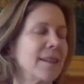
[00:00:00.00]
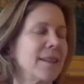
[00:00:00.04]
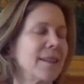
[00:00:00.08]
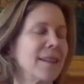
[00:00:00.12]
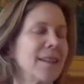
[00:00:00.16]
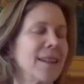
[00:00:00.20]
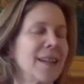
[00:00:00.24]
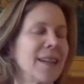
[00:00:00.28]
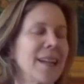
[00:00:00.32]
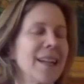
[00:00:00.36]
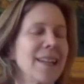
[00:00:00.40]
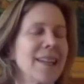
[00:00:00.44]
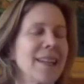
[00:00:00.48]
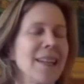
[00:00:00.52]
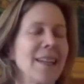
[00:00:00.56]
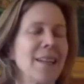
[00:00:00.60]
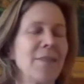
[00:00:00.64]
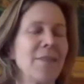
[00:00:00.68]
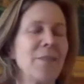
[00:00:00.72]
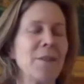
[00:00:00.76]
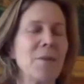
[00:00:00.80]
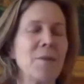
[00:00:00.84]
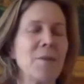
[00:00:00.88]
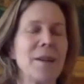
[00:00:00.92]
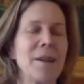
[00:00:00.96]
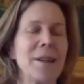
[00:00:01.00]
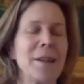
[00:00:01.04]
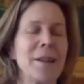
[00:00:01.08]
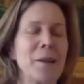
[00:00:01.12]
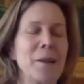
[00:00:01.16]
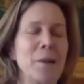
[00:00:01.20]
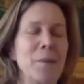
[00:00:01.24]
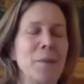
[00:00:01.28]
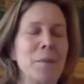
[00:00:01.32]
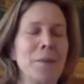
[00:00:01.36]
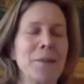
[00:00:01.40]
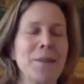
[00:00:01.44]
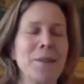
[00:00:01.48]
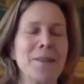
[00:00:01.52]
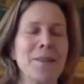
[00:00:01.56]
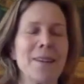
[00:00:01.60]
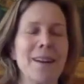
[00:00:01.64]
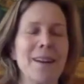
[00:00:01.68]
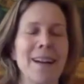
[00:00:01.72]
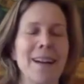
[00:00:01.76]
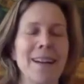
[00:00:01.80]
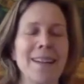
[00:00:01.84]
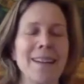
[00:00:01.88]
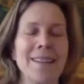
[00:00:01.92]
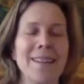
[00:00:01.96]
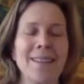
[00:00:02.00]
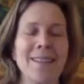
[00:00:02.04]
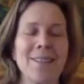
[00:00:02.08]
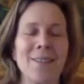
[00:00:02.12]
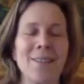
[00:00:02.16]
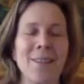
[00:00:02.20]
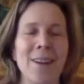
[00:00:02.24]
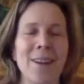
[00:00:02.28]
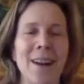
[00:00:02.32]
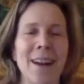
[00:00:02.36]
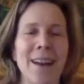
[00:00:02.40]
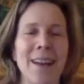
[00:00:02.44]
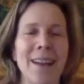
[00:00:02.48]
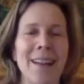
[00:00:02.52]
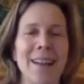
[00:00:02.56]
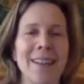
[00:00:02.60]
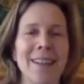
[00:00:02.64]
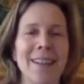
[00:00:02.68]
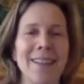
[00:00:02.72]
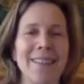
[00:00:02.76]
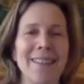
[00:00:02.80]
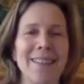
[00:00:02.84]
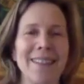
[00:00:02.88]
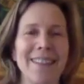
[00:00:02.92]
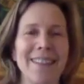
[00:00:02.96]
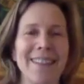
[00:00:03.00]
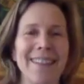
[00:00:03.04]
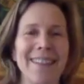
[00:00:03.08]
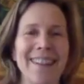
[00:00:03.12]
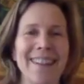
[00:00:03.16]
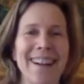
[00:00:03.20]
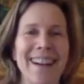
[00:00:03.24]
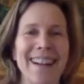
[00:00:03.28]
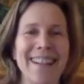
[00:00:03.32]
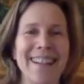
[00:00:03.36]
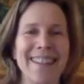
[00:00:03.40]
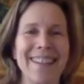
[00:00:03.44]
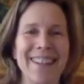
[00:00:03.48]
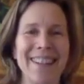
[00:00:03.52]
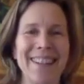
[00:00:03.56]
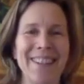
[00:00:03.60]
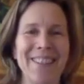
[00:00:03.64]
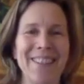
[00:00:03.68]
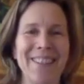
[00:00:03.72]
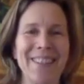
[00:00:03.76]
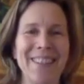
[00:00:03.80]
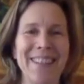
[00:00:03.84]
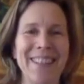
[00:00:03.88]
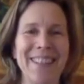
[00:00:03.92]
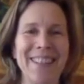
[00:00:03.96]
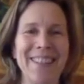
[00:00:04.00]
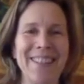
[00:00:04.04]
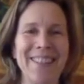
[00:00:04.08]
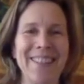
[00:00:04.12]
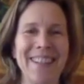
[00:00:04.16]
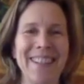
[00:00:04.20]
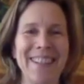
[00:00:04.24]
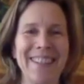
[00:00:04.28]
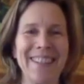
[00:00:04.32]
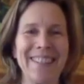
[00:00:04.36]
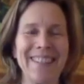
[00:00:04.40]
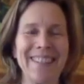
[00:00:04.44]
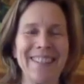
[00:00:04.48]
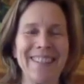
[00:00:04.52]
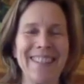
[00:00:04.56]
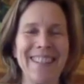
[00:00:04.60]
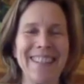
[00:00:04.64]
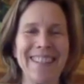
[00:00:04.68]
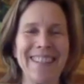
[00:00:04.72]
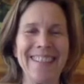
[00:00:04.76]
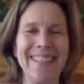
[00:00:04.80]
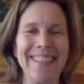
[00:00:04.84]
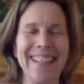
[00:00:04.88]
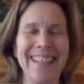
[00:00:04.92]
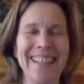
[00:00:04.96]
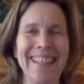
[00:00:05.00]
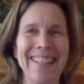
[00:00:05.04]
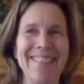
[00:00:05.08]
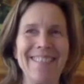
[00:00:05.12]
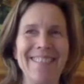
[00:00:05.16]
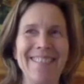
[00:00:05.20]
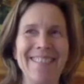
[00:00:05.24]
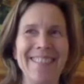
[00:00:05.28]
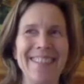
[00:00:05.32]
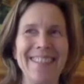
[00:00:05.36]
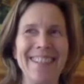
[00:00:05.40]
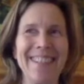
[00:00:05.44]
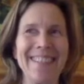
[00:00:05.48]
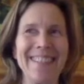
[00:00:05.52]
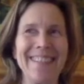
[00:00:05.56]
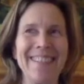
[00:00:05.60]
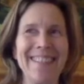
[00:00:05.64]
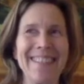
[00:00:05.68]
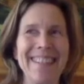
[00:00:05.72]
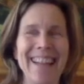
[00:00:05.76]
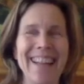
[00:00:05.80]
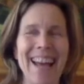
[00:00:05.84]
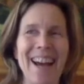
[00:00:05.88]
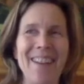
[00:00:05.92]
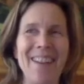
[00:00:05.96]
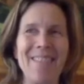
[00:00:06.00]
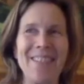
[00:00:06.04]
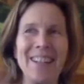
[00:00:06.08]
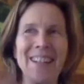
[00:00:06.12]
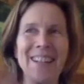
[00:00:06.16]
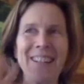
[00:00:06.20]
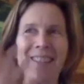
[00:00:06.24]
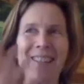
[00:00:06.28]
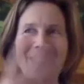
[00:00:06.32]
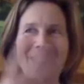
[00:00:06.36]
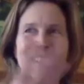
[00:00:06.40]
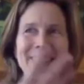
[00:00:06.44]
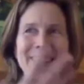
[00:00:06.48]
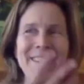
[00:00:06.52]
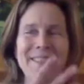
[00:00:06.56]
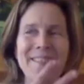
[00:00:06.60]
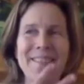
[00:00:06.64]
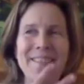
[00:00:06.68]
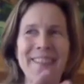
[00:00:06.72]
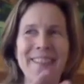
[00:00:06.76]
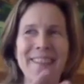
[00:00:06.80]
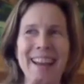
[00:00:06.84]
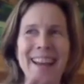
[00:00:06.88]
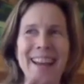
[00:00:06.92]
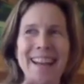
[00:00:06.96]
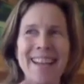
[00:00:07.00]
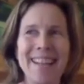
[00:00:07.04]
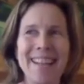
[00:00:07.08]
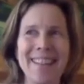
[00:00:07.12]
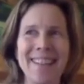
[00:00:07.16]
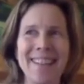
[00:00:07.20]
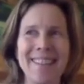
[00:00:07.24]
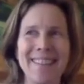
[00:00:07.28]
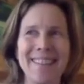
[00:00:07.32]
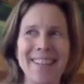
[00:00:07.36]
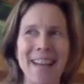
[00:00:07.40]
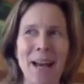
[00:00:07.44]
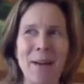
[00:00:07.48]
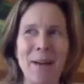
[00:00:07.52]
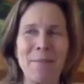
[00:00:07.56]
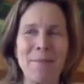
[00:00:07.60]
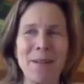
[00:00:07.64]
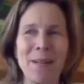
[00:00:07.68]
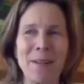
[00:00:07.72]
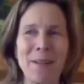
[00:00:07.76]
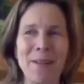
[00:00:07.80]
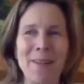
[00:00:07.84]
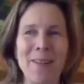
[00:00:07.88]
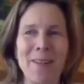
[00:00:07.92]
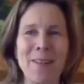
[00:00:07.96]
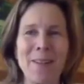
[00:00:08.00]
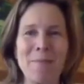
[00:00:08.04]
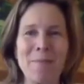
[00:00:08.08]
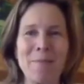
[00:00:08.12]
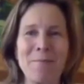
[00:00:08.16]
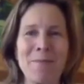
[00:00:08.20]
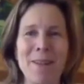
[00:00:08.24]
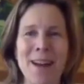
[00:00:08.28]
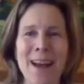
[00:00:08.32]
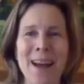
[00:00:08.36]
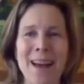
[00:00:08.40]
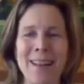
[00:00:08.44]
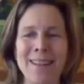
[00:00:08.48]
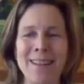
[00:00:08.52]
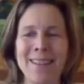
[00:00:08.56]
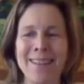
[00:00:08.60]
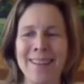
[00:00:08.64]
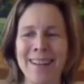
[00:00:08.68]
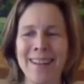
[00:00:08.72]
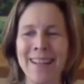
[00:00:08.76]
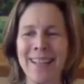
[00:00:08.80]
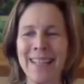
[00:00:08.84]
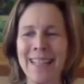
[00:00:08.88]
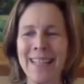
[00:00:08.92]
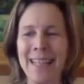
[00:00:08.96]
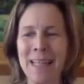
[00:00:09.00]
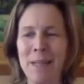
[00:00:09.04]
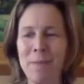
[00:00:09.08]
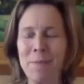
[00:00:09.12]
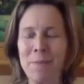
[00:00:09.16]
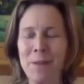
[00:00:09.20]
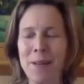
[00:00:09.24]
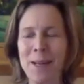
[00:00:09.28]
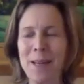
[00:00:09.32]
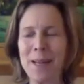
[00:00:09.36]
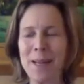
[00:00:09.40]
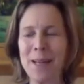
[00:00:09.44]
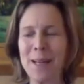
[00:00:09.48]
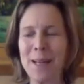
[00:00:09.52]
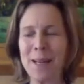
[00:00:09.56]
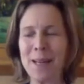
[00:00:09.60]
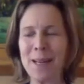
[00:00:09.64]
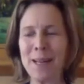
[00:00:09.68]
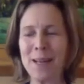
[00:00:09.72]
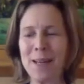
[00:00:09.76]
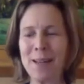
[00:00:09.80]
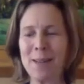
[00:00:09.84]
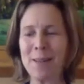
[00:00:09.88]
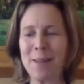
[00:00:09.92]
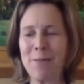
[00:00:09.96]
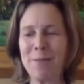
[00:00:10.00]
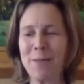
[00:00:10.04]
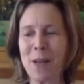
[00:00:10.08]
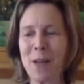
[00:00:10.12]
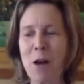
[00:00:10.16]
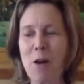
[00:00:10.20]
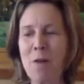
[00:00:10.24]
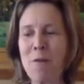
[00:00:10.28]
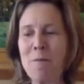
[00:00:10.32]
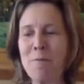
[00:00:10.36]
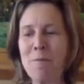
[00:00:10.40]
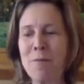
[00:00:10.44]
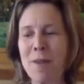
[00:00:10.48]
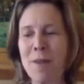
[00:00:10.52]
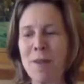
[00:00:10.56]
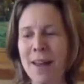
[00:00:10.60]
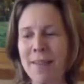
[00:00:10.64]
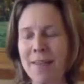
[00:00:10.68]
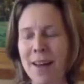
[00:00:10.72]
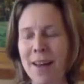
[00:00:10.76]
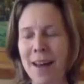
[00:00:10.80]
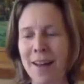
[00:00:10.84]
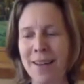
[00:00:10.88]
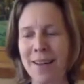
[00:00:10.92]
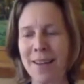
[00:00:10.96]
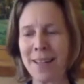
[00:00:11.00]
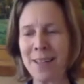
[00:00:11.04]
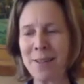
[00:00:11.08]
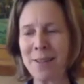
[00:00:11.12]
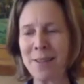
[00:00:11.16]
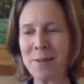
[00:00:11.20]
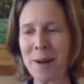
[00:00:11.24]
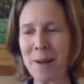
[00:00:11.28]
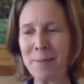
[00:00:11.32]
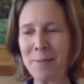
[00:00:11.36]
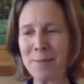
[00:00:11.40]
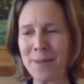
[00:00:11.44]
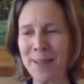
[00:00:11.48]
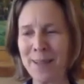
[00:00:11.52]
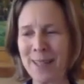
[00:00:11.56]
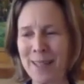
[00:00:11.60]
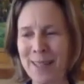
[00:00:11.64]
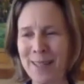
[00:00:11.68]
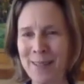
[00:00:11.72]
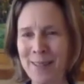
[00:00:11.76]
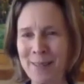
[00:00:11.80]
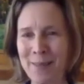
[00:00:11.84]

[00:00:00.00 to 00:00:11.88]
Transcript: And then if you want to open your eyes and try it, with your eyes open, you're welcome to. Again, feel what's happening through your face, what's happening with your breath. Try to keep the flow of breath uninterrupted.